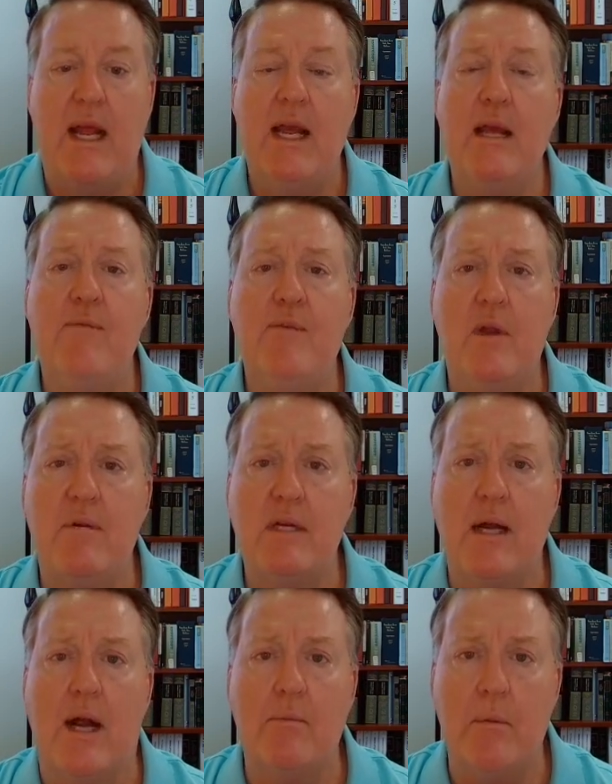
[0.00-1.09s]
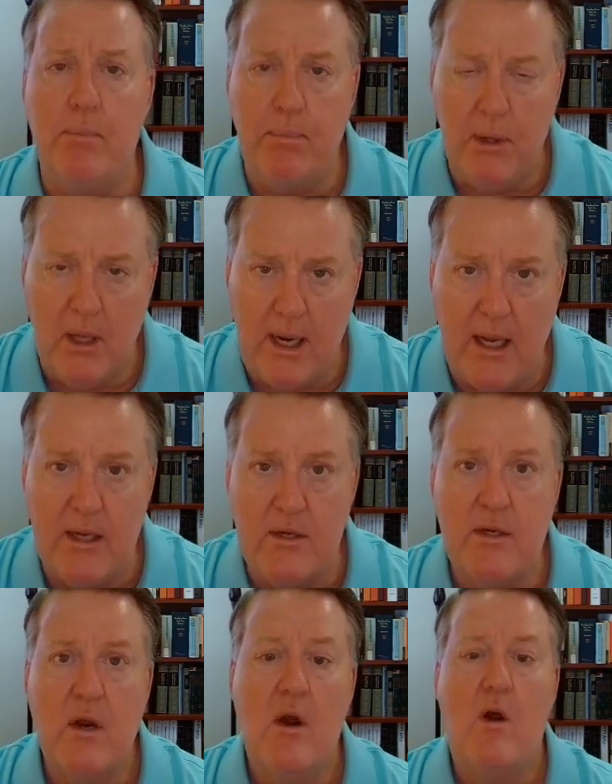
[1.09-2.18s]
If the retirement
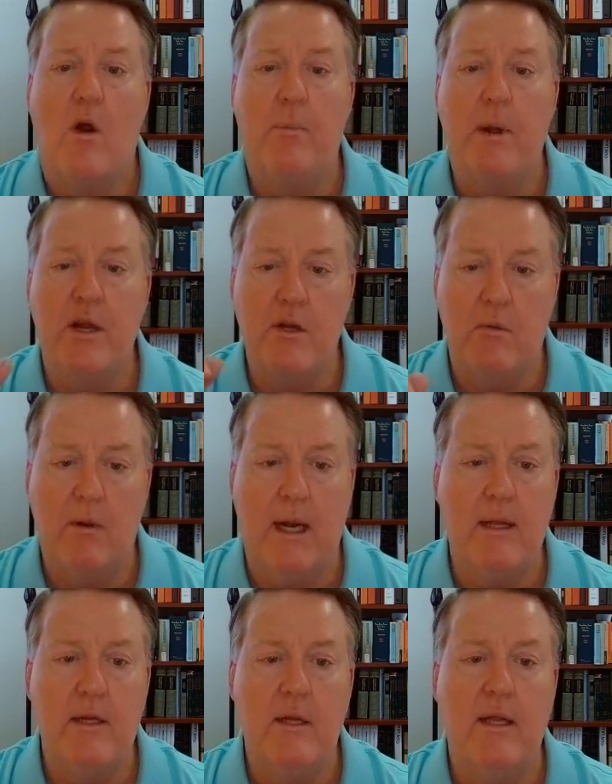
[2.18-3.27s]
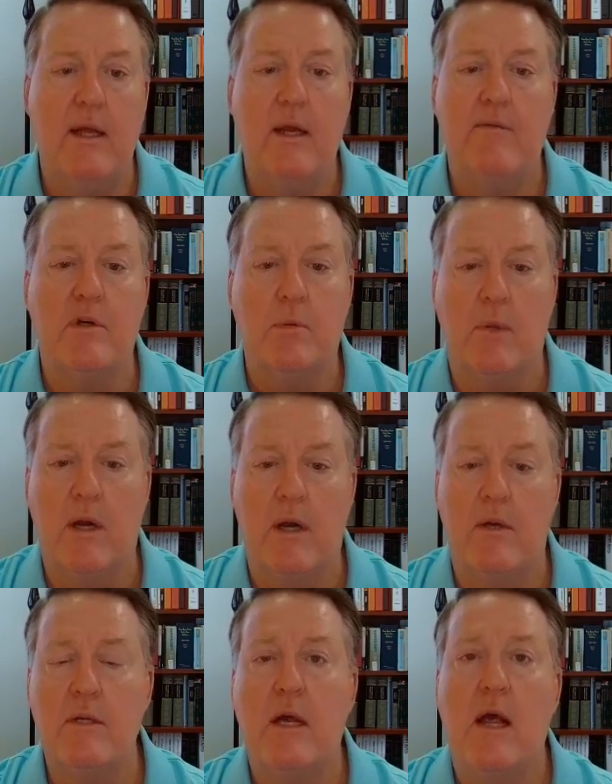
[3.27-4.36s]
plans are paid directly to the individual
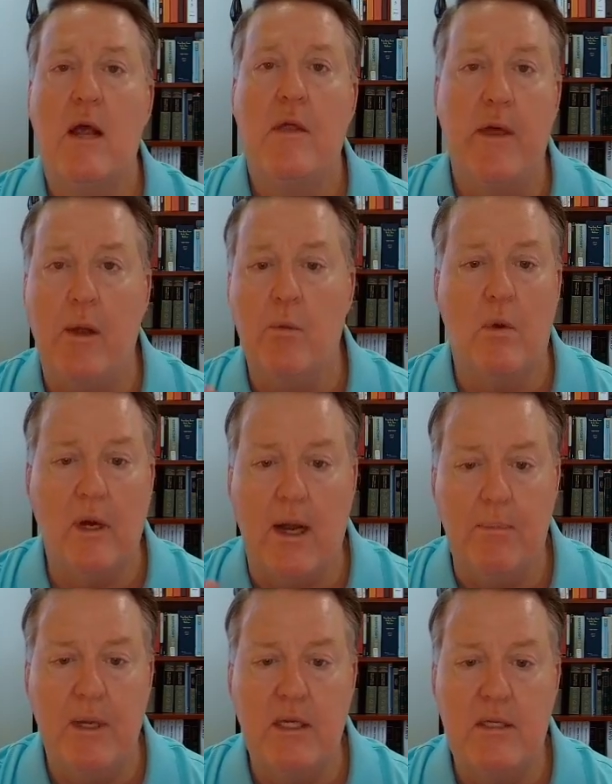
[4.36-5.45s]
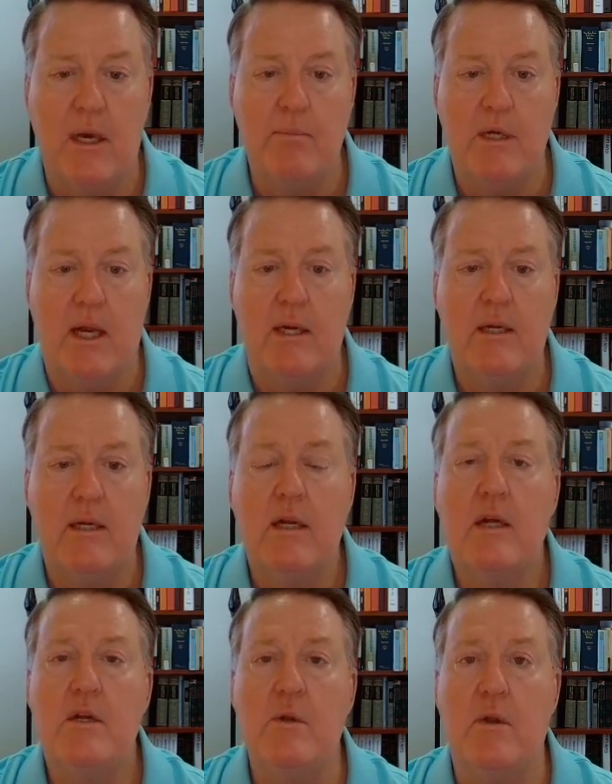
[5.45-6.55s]
heirs, they will not be subject
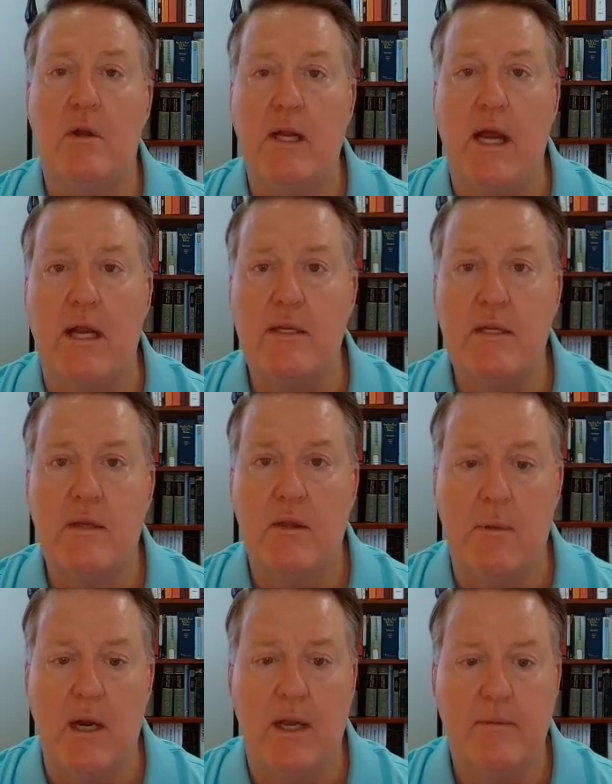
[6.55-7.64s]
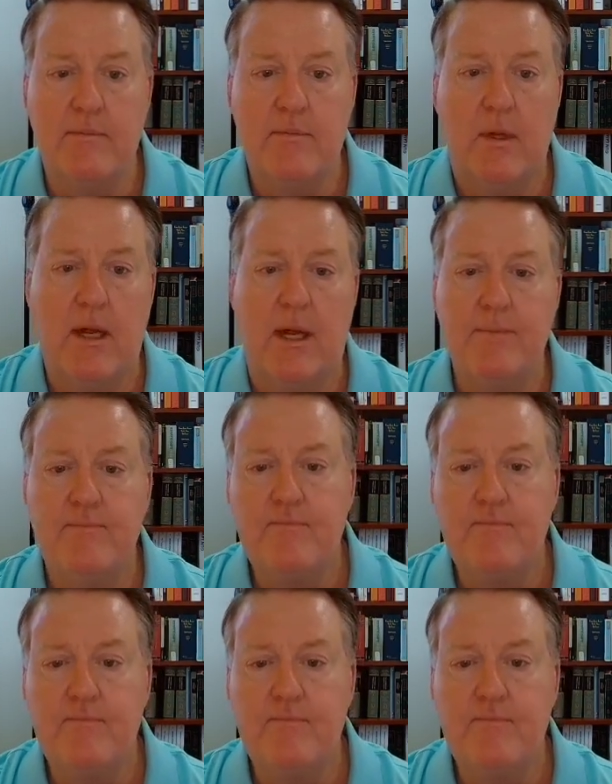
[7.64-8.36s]
to their debts, the money. Okay.